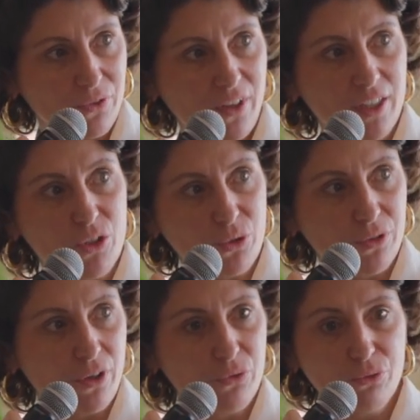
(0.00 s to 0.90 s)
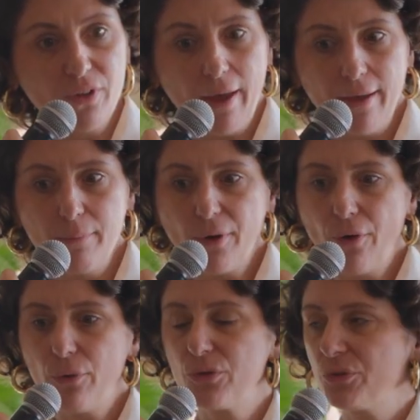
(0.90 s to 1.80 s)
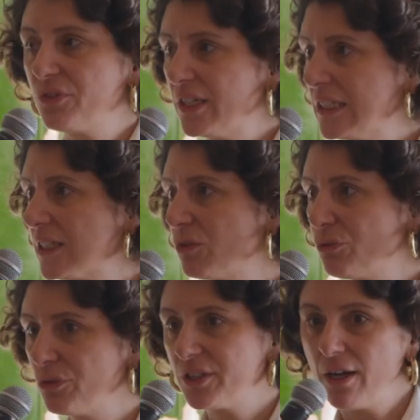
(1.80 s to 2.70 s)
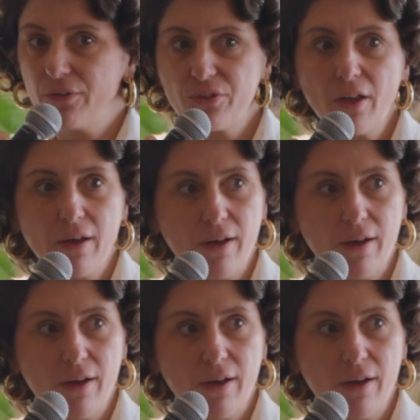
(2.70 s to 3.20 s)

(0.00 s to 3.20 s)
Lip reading: tell each other today, but also taking into account